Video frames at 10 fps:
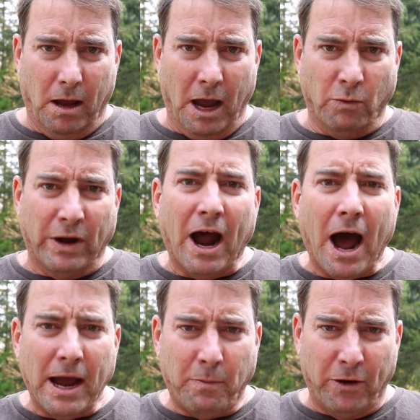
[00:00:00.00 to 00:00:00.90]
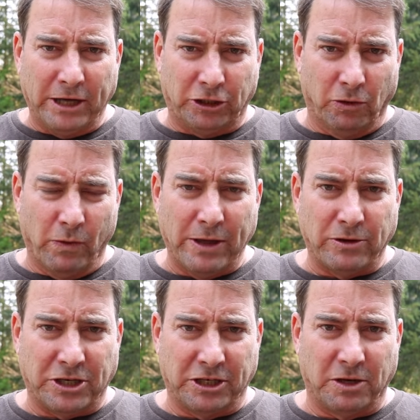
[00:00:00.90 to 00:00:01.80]
And when a high pressure weather
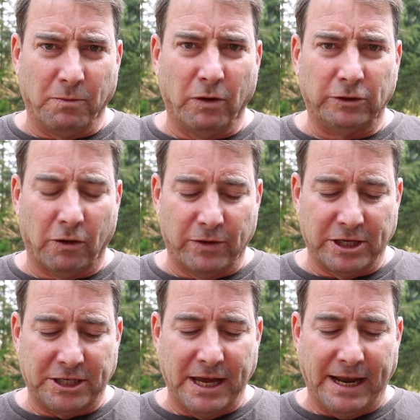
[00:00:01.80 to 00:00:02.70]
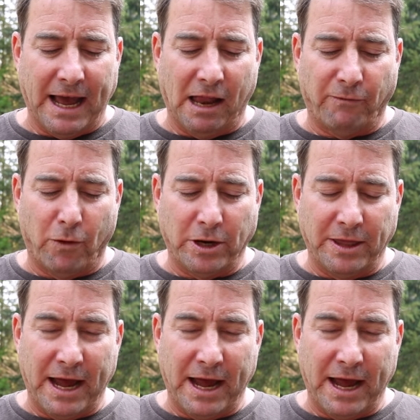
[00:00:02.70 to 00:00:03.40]
system moves over the state of California,